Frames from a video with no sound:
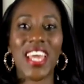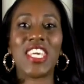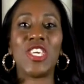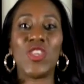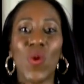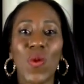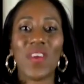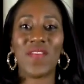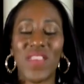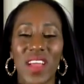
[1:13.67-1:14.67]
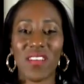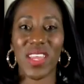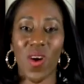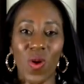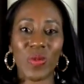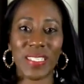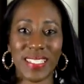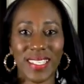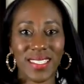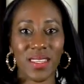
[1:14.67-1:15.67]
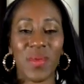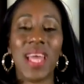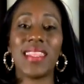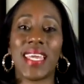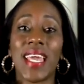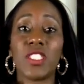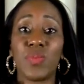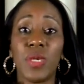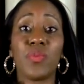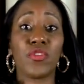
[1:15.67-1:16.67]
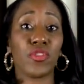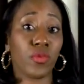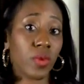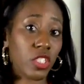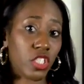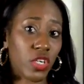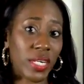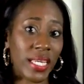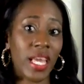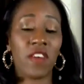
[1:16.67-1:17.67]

Your very own system that gets people through a journey